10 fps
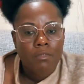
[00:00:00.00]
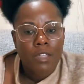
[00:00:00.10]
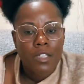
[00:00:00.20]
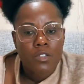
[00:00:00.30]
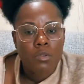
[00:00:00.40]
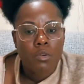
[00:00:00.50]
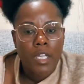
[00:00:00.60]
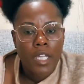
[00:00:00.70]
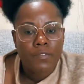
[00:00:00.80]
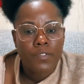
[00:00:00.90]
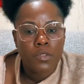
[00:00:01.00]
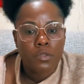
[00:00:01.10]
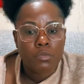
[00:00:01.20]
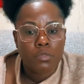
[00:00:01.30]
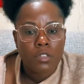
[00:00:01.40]
I think it's okay for
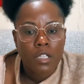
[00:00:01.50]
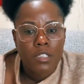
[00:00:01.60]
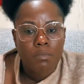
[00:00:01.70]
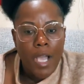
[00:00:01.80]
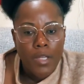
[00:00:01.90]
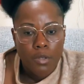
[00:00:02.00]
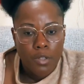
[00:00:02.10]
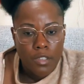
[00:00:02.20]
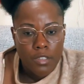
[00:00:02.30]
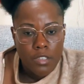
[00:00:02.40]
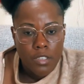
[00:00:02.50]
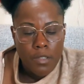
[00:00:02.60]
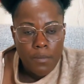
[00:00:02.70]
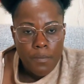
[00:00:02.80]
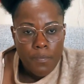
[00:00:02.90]
you to touch my daughters
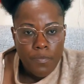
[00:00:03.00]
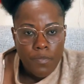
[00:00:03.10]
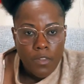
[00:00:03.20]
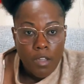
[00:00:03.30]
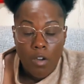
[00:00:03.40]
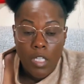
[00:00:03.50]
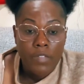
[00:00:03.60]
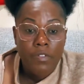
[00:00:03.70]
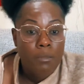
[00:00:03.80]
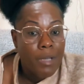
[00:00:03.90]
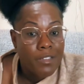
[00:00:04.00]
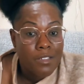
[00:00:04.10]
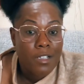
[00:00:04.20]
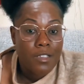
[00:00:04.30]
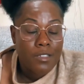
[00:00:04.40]
or even my
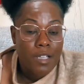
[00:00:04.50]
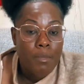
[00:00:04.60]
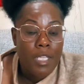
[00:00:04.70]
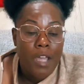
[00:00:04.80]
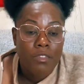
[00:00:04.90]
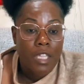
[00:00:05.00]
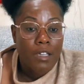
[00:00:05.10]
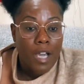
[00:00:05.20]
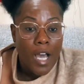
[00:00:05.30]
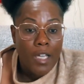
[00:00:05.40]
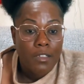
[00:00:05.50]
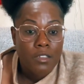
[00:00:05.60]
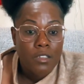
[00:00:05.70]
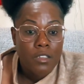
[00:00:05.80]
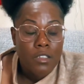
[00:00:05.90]
sons. I mean, I thank
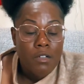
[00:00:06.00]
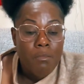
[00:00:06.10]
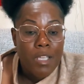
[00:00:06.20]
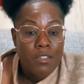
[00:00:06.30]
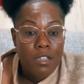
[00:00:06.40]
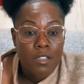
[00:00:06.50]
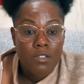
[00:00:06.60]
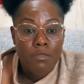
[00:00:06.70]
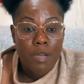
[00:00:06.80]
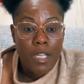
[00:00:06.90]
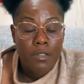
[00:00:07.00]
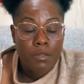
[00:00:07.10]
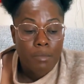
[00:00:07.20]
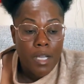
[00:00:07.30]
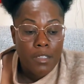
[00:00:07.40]
God my son,
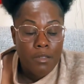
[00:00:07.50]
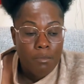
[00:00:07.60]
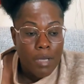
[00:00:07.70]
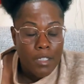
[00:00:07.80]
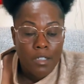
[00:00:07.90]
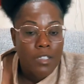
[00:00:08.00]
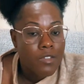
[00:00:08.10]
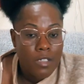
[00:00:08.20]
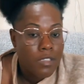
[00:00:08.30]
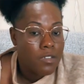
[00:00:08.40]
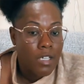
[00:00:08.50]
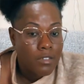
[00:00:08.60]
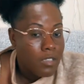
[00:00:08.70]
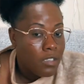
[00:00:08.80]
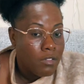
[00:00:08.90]
my my my youngest son is
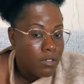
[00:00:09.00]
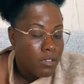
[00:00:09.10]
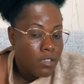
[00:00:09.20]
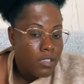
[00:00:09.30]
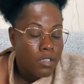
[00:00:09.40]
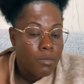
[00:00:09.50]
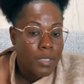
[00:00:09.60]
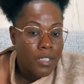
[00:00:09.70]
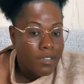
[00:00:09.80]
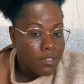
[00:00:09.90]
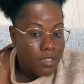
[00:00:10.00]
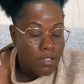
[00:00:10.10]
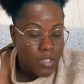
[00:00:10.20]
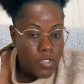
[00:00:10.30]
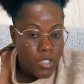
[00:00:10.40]
18. He'll be
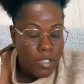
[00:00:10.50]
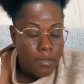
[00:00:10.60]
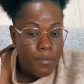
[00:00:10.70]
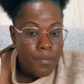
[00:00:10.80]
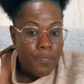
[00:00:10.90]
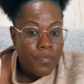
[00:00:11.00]
19 this year.